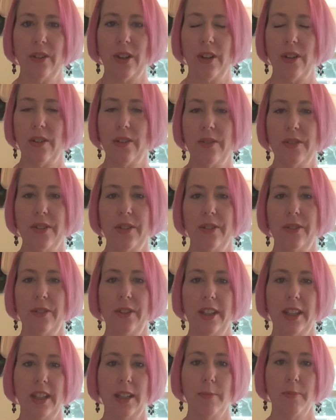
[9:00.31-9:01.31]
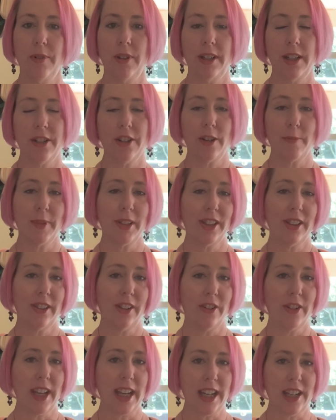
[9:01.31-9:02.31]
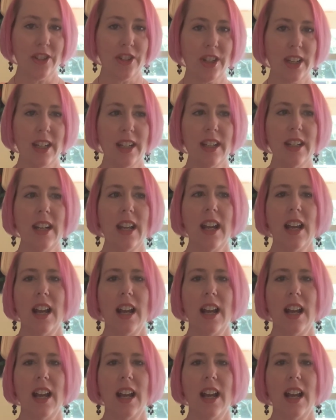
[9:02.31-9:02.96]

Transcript: go to the predetermined location.